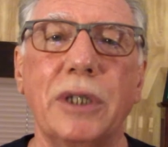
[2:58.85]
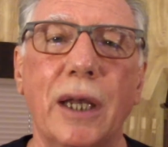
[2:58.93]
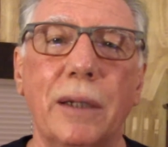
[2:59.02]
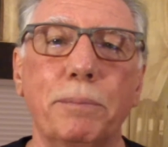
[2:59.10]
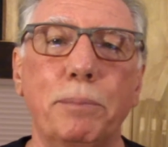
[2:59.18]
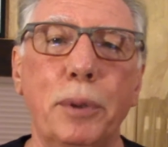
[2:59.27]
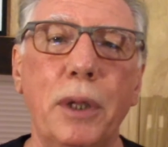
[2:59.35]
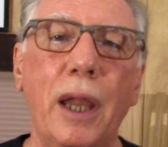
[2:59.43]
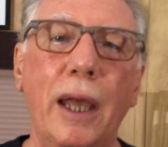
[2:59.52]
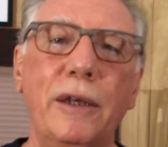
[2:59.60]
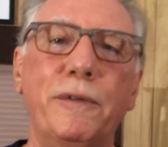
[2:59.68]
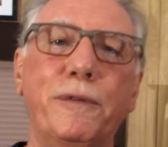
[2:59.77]
and
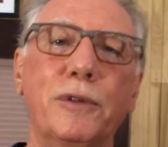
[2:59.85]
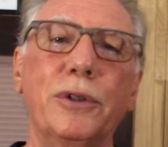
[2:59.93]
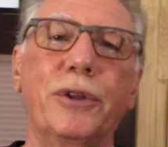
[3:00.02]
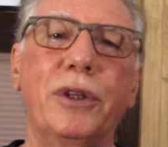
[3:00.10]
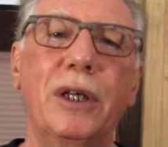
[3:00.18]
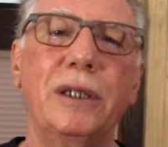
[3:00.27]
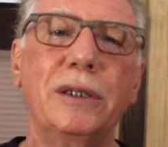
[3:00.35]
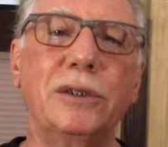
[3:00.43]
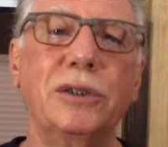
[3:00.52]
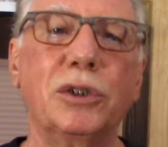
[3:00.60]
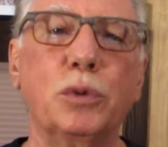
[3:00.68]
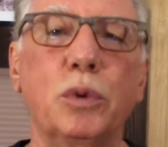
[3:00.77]
playful
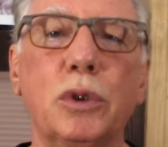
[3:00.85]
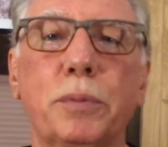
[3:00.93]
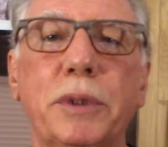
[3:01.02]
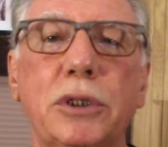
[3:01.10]
things we'll be